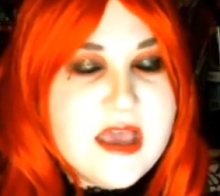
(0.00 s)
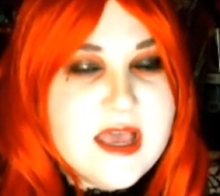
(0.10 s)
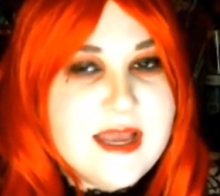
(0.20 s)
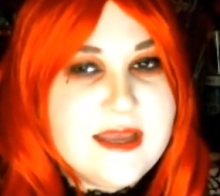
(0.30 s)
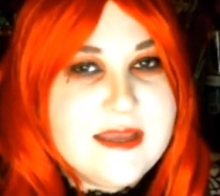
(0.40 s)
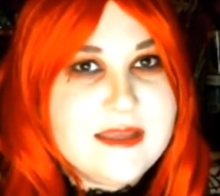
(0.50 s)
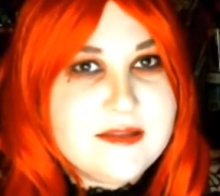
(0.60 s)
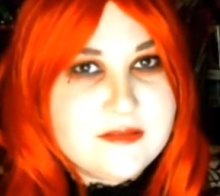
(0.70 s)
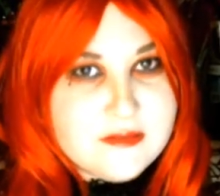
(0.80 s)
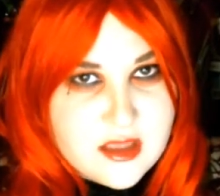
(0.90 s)
I
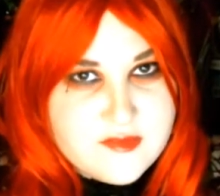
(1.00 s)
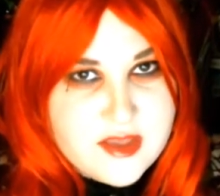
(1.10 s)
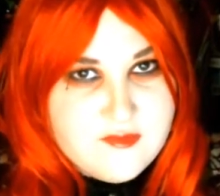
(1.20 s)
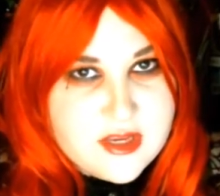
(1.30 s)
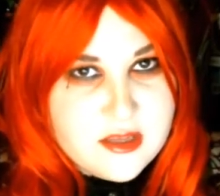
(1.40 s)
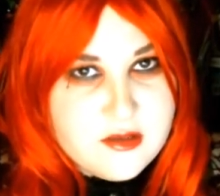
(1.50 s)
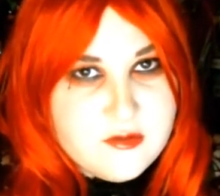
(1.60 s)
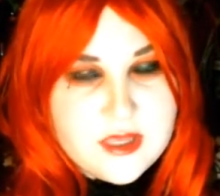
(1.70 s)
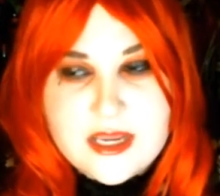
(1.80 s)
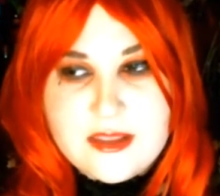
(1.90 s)
love that video
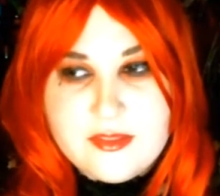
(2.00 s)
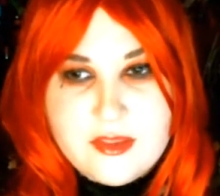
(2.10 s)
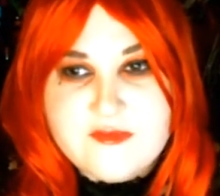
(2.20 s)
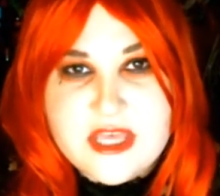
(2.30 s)
and I love